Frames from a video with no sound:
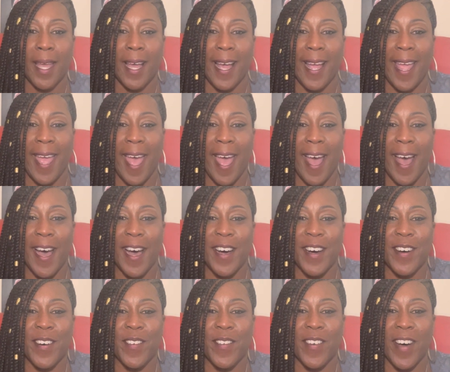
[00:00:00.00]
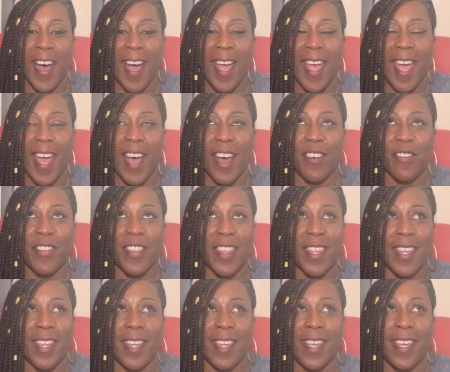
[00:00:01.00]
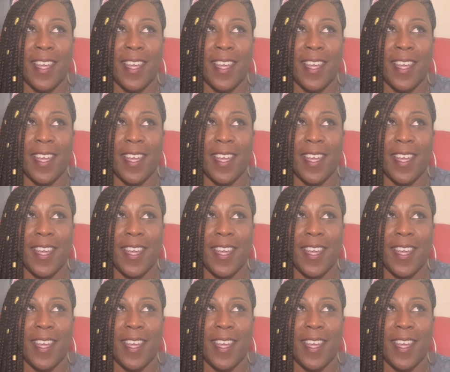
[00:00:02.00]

I have the